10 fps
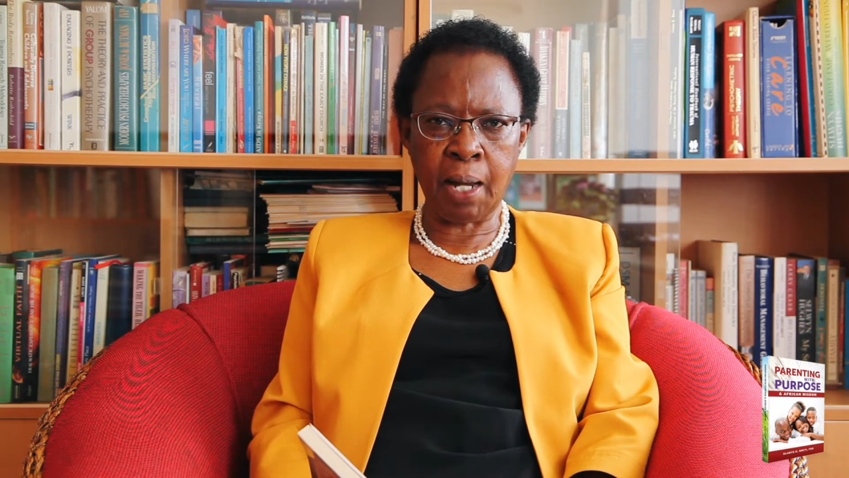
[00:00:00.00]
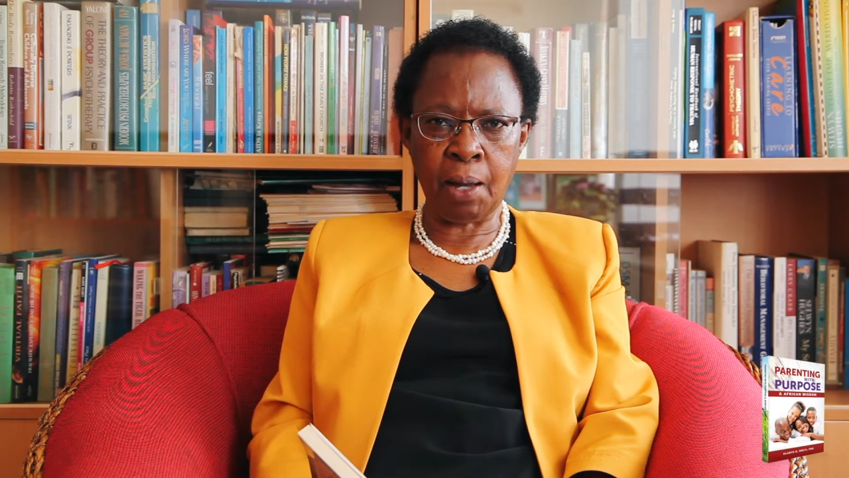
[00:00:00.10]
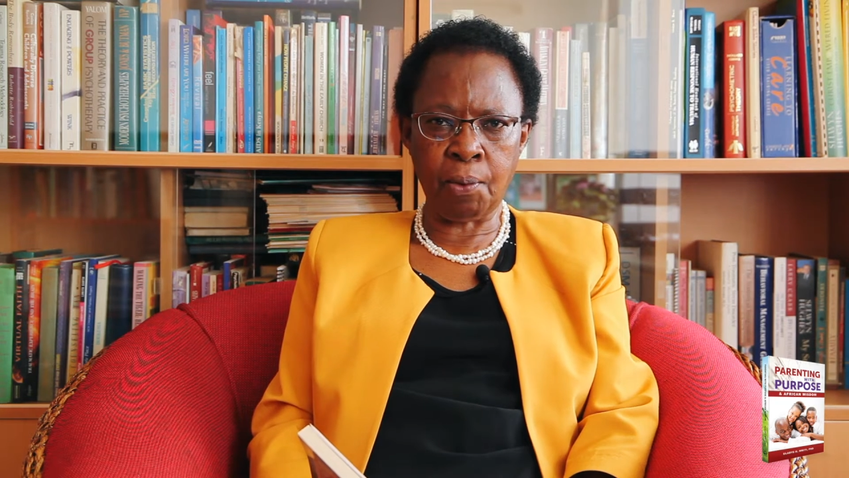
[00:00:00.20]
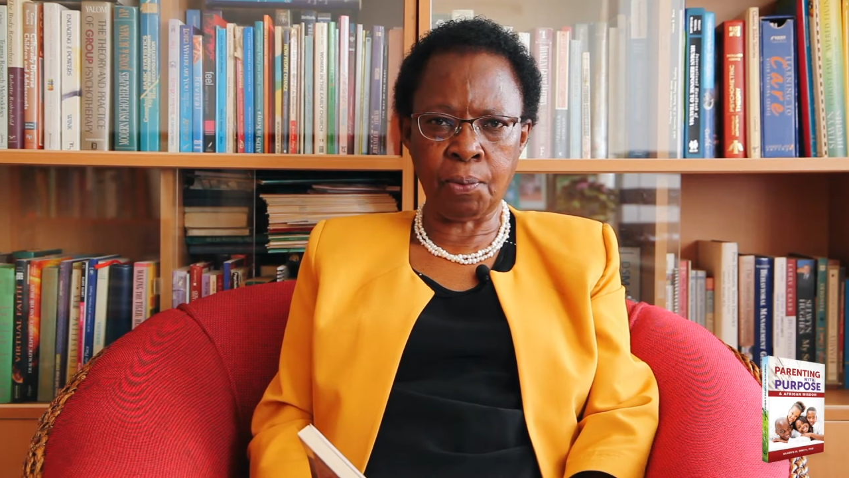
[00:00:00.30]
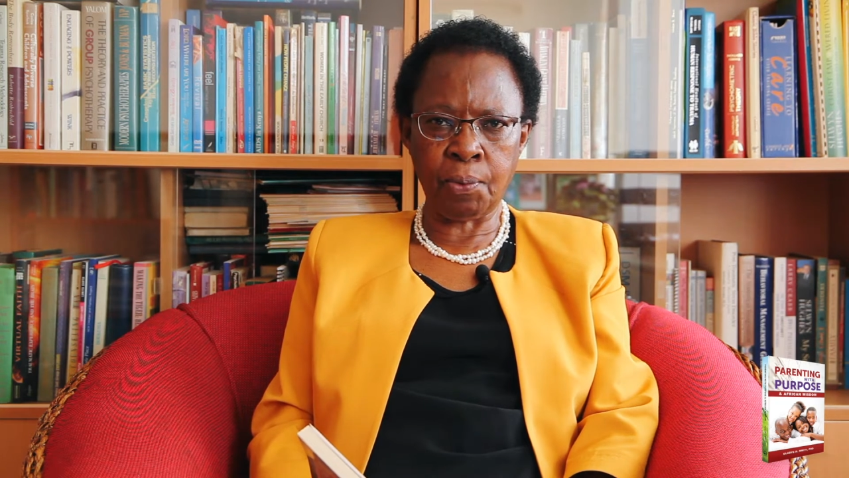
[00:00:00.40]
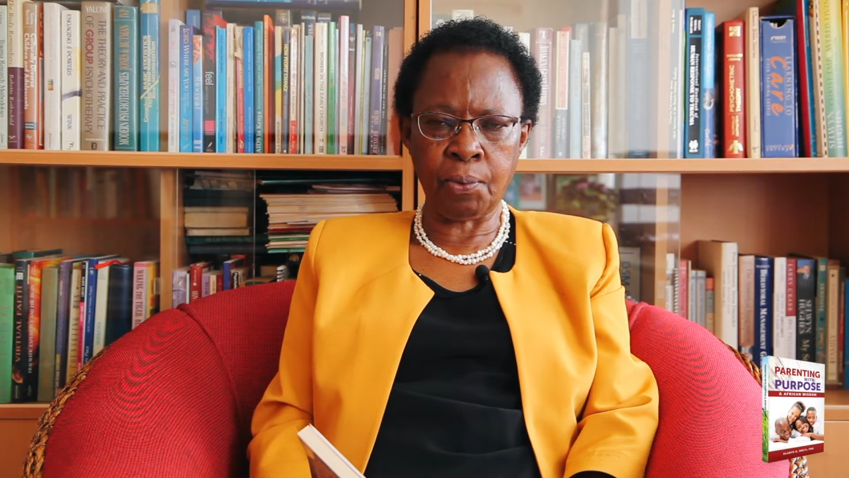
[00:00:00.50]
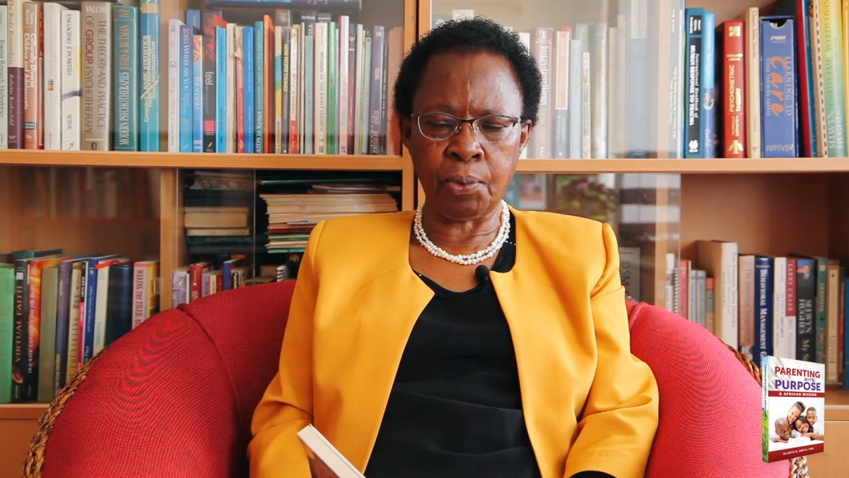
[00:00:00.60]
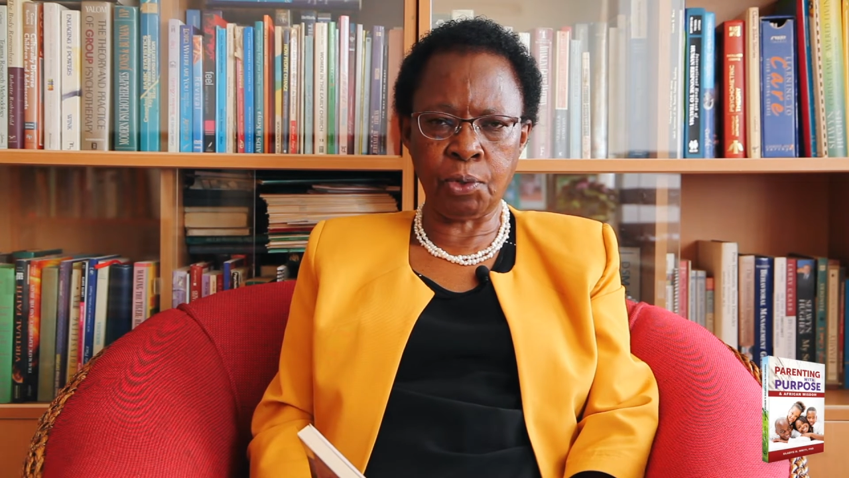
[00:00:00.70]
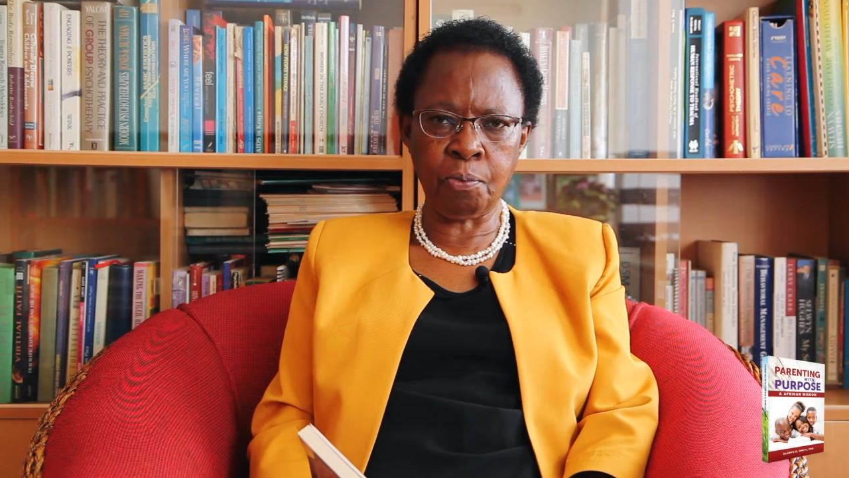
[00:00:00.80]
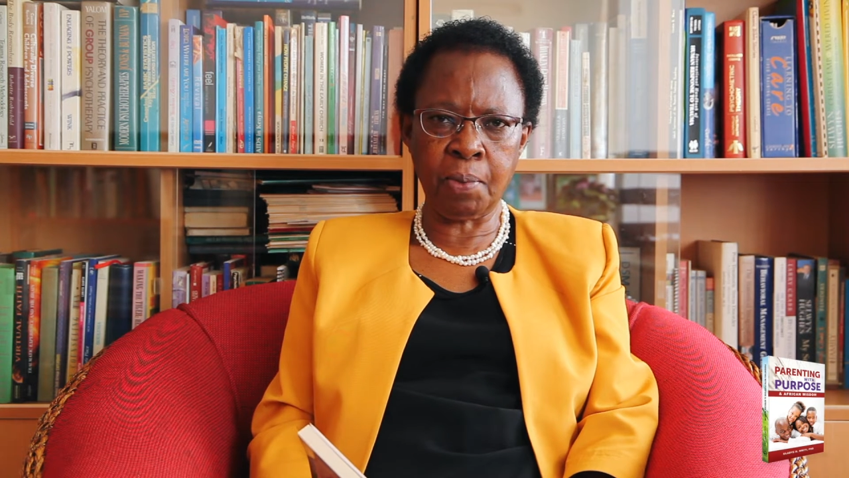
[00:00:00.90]
now.
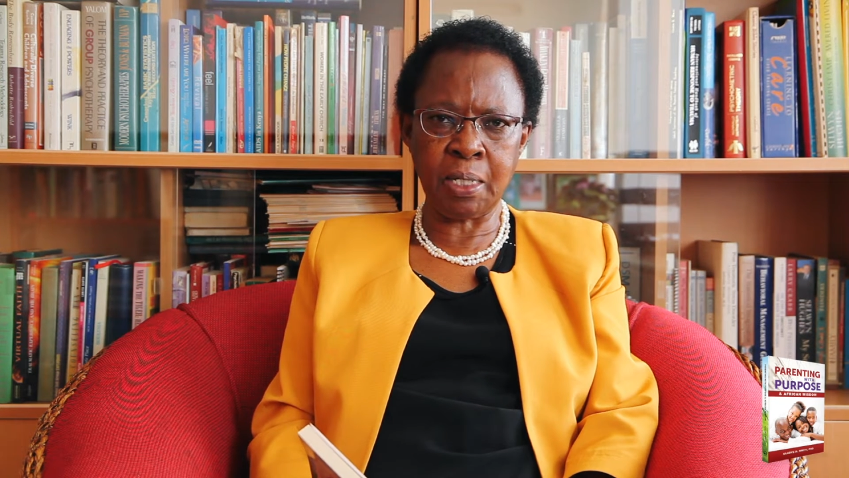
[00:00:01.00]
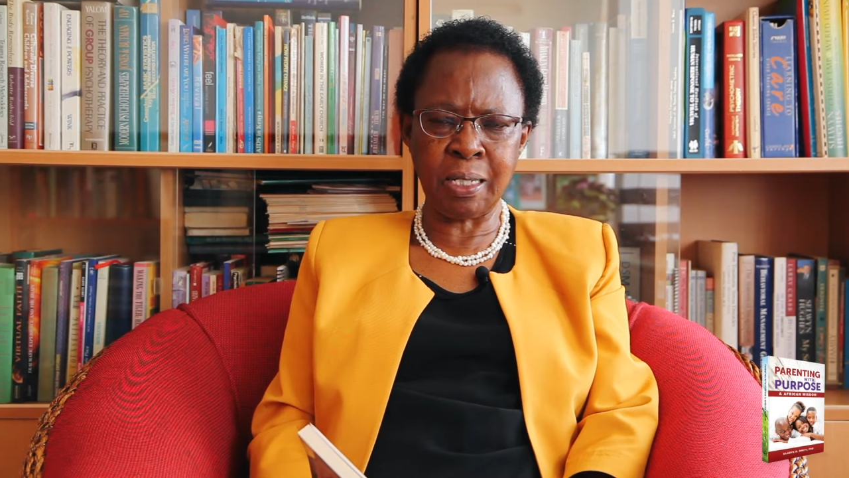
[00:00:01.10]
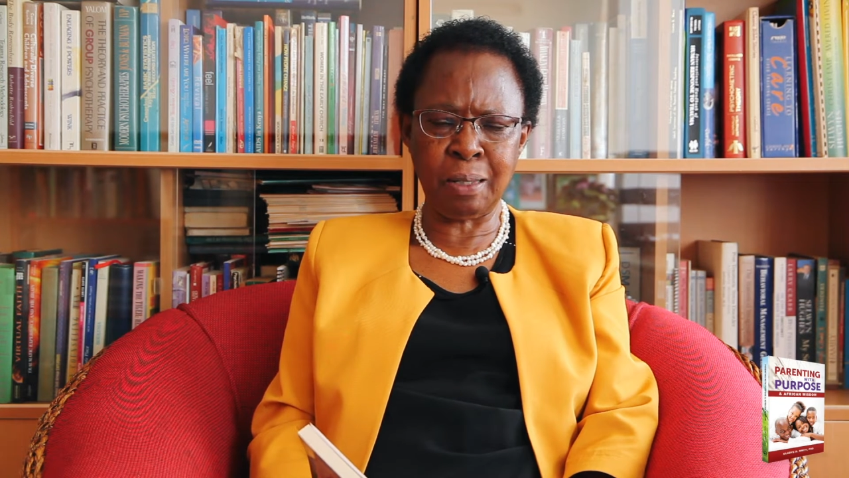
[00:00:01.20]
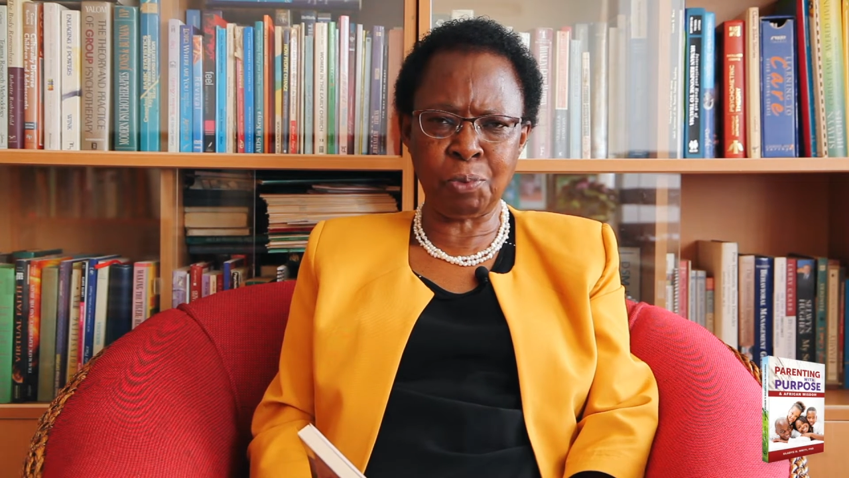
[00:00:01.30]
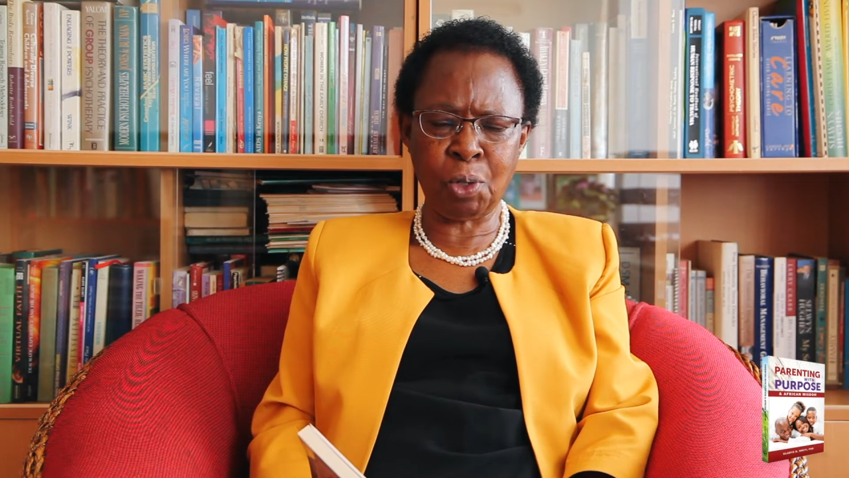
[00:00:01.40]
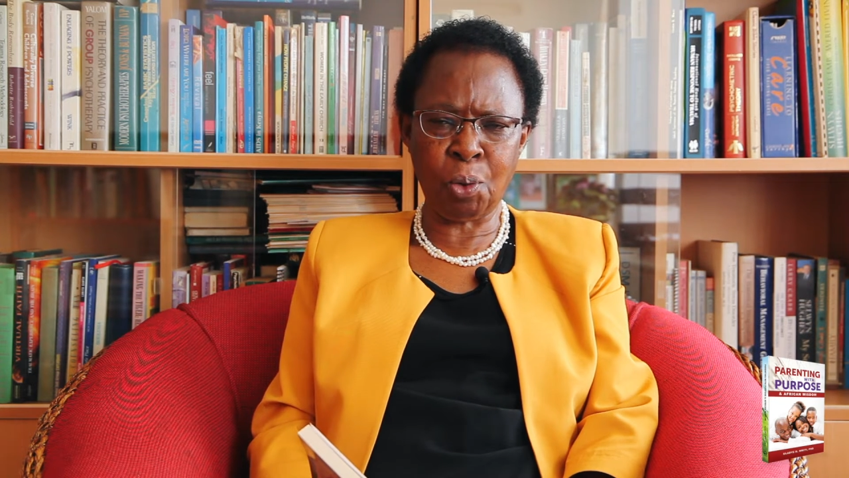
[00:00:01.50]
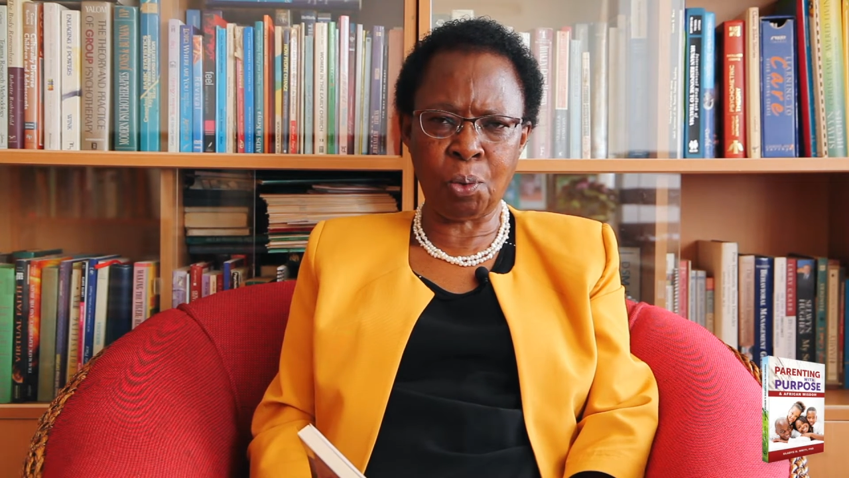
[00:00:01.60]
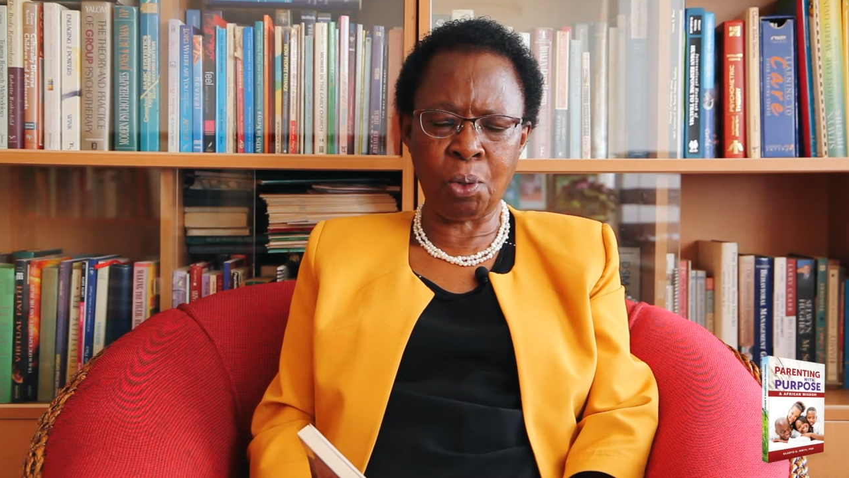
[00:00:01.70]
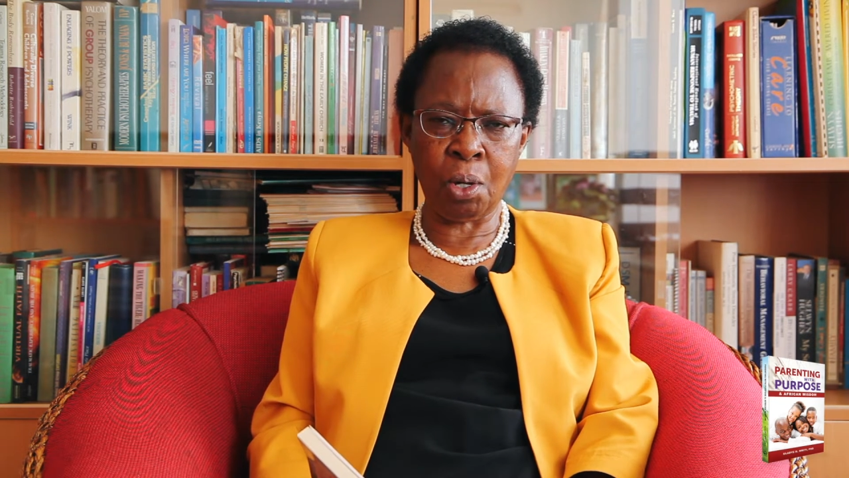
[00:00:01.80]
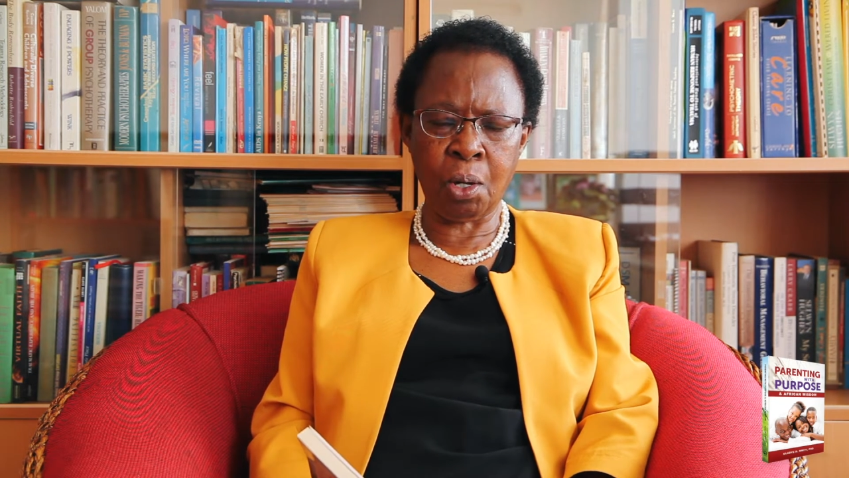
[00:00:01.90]
You made him go.